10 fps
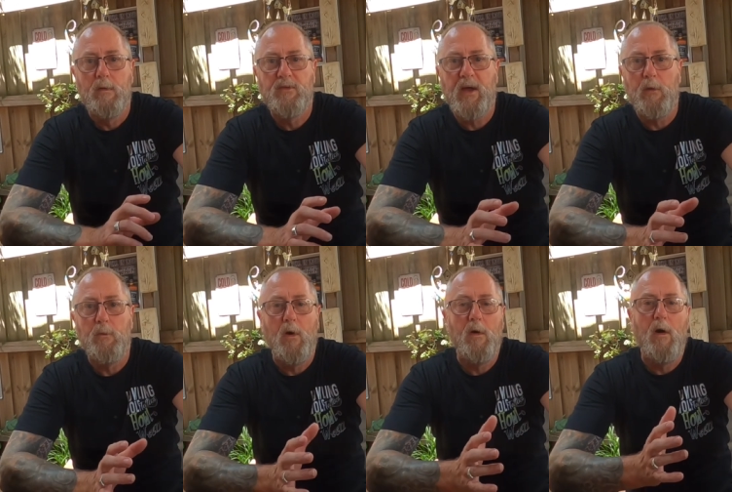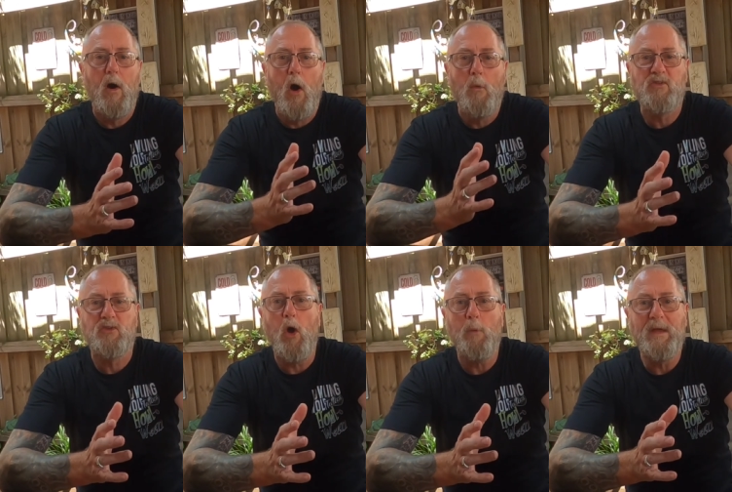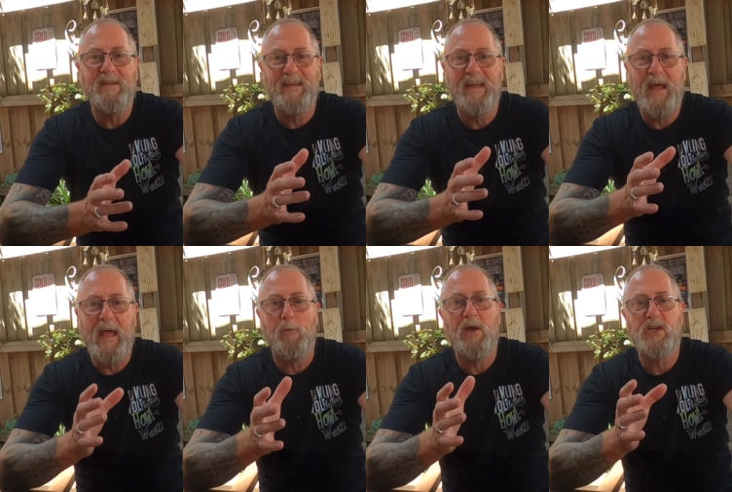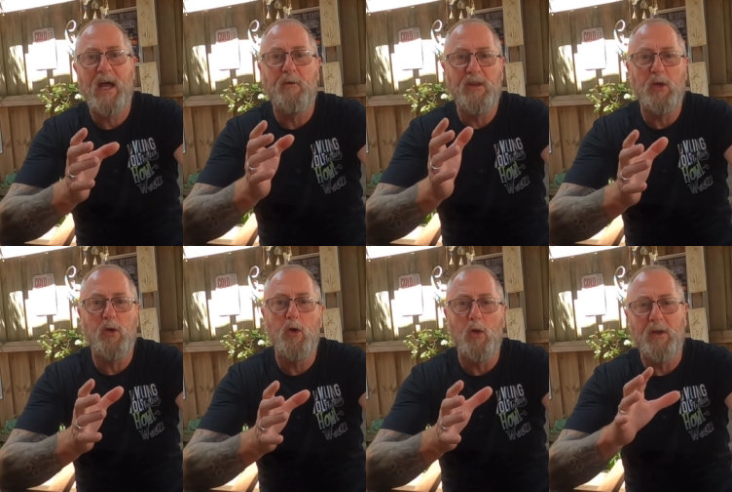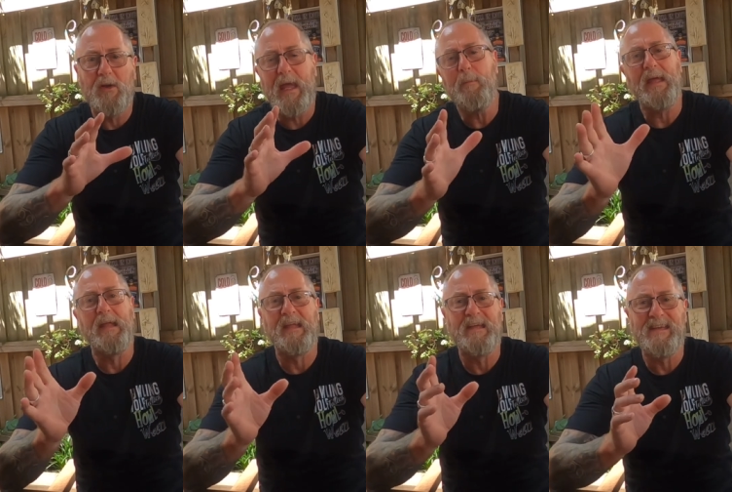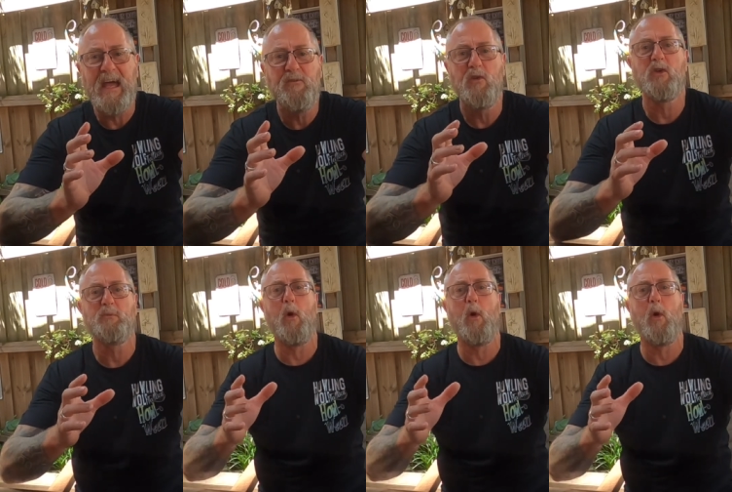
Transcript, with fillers: So, I was typing Sena Outrush R into Google and I kept getting these adverts